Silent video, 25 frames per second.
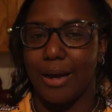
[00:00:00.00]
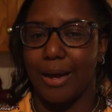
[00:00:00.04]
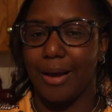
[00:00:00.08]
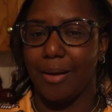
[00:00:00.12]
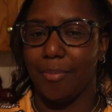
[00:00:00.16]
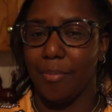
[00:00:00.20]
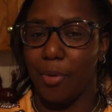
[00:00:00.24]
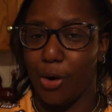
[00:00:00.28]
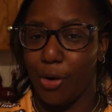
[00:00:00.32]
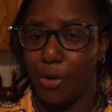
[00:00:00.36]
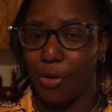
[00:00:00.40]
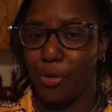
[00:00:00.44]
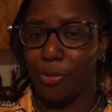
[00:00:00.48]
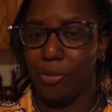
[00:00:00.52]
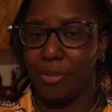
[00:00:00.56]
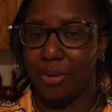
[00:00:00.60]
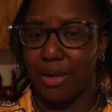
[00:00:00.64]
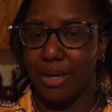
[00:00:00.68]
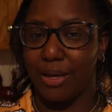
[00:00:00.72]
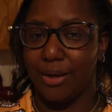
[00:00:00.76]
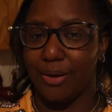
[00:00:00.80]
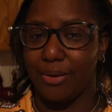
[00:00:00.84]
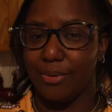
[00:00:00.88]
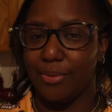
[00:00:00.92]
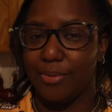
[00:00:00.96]
I'm home
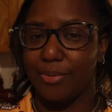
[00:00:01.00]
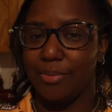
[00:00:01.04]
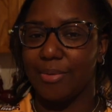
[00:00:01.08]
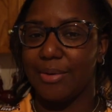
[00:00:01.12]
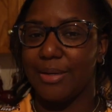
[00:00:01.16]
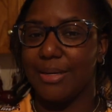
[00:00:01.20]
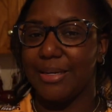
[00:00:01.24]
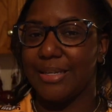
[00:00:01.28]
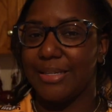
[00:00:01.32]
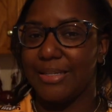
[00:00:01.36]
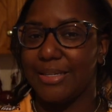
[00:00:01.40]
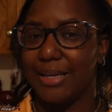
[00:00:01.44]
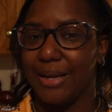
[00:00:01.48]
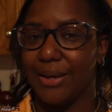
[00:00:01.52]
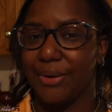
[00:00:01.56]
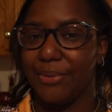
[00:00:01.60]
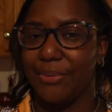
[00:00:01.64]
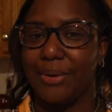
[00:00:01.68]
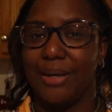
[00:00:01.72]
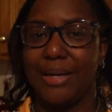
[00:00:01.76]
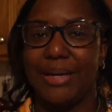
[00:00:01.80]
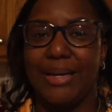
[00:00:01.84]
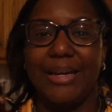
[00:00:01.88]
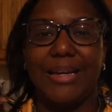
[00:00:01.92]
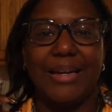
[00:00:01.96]
now, and it's
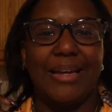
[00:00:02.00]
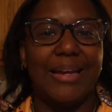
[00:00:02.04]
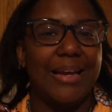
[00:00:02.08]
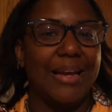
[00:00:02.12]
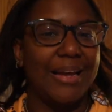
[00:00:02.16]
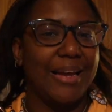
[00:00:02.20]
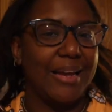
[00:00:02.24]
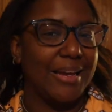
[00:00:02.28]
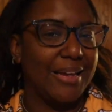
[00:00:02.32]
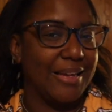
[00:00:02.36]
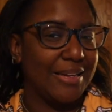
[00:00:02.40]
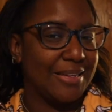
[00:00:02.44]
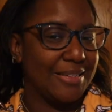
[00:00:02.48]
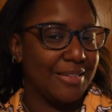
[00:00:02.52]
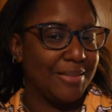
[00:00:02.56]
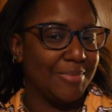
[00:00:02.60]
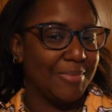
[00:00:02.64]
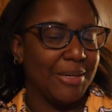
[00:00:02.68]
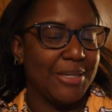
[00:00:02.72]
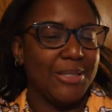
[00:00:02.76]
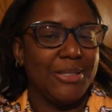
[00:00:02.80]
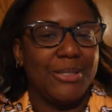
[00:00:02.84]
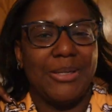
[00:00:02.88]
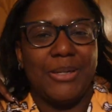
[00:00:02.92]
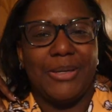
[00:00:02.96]
Halloween. Hence
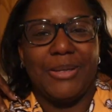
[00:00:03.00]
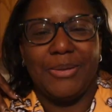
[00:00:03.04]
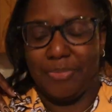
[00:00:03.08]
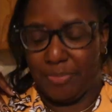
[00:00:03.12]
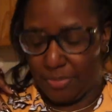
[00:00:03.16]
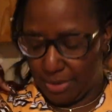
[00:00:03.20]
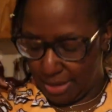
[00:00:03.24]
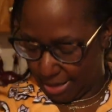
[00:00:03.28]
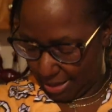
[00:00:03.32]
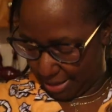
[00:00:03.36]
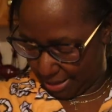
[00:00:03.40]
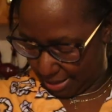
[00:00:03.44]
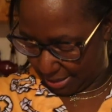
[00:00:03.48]
my shirt.